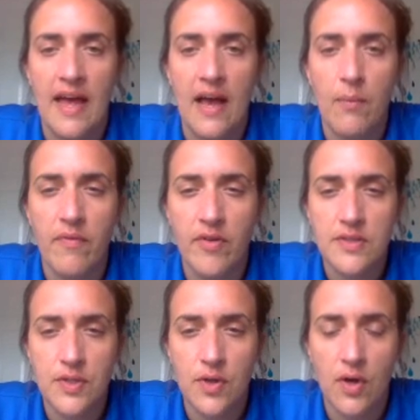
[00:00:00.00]
And we've
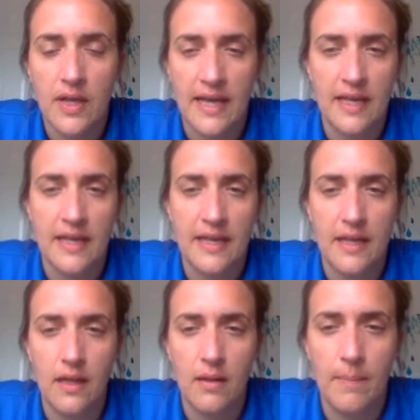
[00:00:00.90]
also got like a
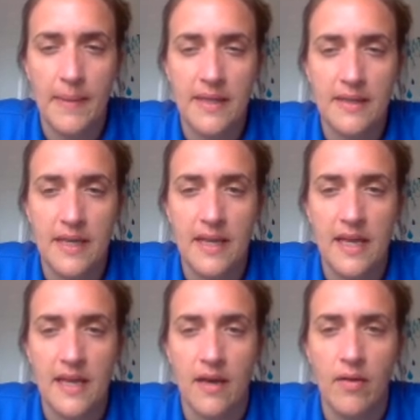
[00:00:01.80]
little building
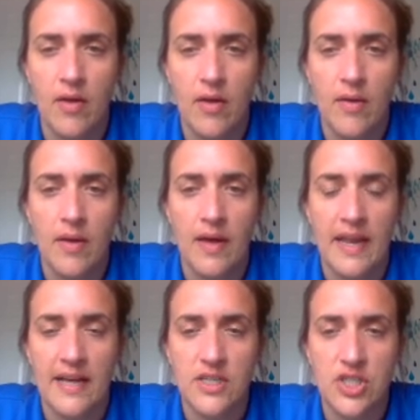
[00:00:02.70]
here, and
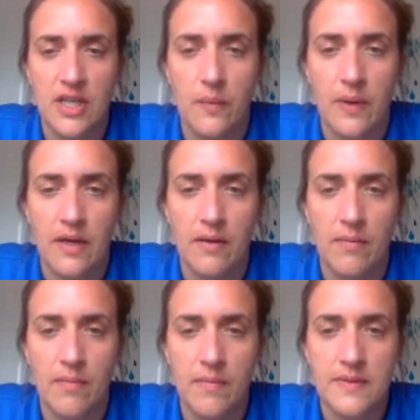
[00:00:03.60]
actually we
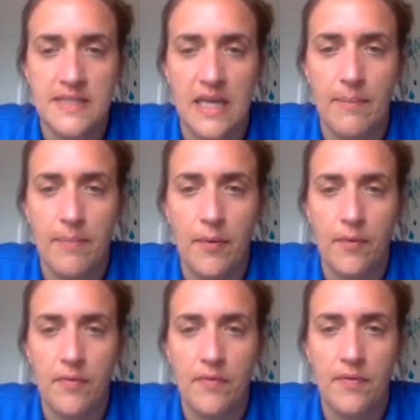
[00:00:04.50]
can see
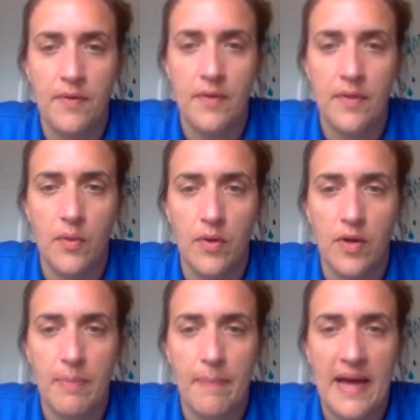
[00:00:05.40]
above the
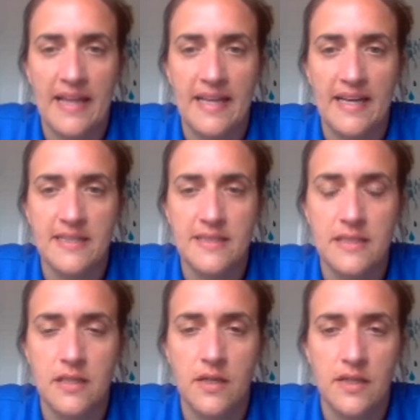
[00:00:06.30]
word
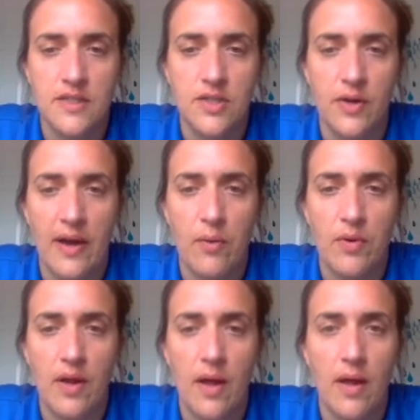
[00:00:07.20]
palace. So I
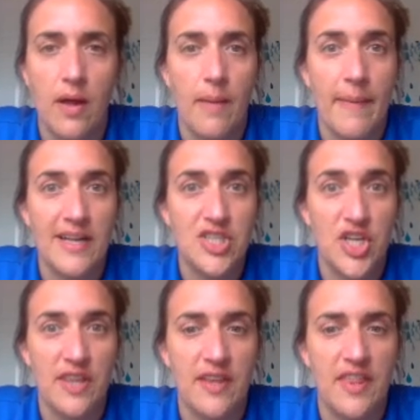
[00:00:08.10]
would
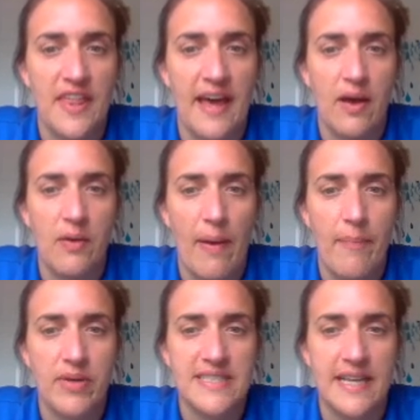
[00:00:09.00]
imagine that that
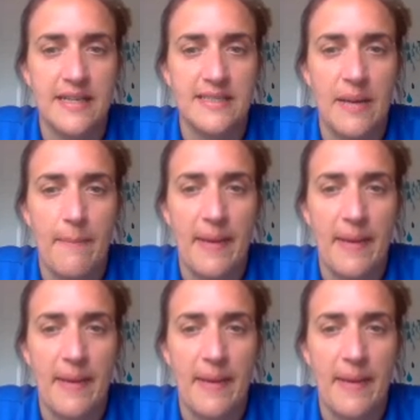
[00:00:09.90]
represents a